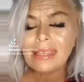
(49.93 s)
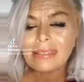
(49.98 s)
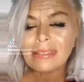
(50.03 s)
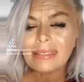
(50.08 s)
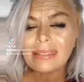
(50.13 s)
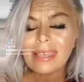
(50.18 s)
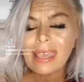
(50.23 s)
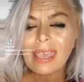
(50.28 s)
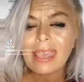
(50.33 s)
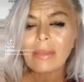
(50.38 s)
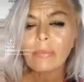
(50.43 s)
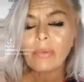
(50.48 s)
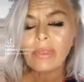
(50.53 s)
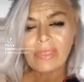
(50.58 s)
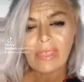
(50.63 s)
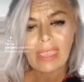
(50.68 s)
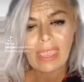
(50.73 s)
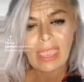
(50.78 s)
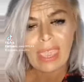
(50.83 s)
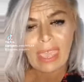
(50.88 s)
that when
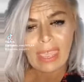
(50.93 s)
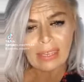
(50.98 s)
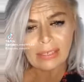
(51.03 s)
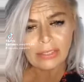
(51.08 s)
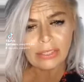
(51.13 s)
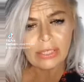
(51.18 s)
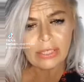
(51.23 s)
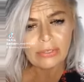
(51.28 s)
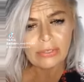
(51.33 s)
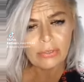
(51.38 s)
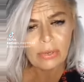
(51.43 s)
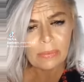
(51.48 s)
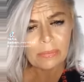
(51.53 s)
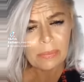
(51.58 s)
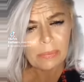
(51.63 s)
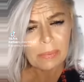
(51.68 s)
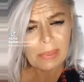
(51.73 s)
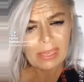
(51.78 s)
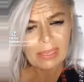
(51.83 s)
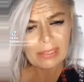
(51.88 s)
they actually drop the
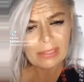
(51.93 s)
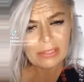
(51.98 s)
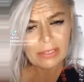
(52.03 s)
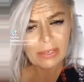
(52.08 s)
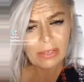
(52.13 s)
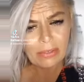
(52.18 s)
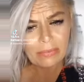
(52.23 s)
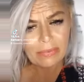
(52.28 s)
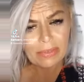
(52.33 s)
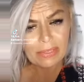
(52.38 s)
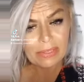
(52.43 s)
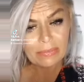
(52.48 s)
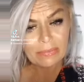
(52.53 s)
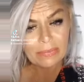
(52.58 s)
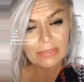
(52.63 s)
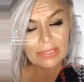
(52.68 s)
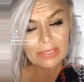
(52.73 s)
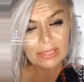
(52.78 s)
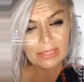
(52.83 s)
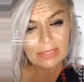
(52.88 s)
package off at the
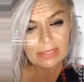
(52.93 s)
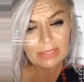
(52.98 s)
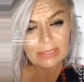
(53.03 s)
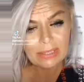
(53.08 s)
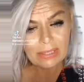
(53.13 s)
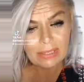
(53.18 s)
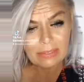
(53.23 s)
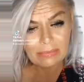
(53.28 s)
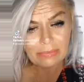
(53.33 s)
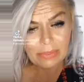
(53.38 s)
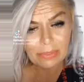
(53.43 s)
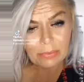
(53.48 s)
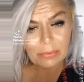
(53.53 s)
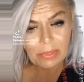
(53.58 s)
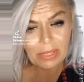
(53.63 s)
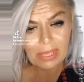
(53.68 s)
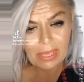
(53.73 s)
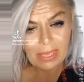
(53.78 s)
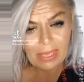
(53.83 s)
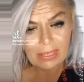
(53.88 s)
facility of
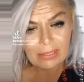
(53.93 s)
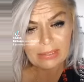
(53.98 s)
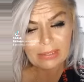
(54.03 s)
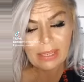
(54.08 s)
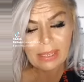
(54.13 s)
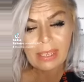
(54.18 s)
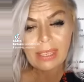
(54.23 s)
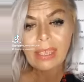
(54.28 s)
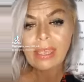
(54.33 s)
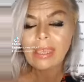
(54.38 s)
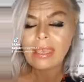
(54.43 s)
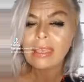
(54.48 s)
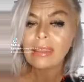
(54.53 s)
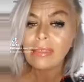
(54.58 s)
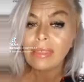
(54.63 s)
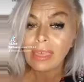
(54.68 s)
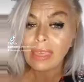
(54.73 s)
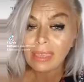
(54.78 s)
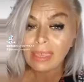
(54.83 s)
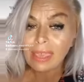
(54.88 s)
UPS,
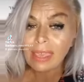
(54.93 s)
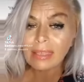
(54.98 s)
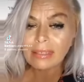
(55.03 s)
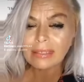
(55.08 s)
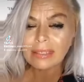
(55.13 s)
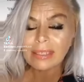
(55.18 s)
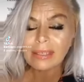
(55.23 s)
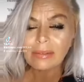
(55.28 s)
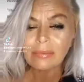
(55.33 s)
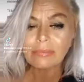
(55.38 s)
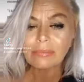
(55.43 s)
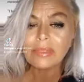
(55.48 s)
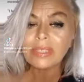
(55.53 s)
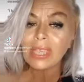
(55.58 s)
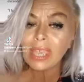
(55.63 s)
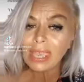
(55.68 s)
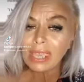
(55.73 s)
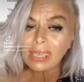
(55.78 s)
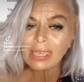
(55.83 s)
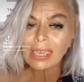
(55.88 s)
he has them
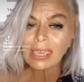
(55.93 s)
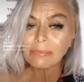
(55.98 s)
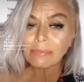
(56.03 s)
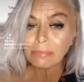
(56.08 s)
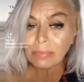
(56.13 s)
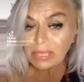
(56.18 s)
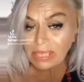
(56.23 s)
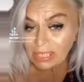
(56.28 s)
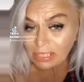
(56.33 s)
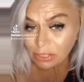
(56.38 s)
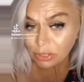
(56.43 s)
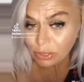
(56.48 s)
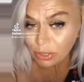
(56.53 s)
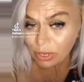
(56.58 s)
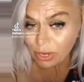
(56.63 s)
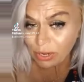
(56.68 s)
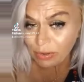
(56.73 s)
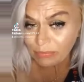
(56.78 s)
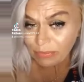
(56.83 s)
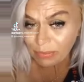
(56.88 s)
take a picture
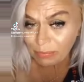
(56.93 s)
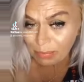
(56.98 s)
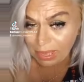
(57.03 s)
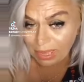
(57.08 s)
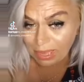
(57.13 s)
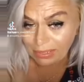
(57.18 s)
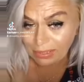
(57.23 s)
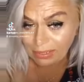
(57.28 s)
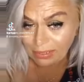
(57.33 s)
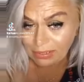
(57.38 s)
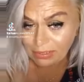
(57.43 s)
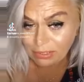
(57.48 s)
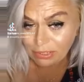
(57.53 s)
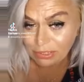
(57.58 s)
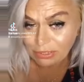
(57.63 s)
of the package.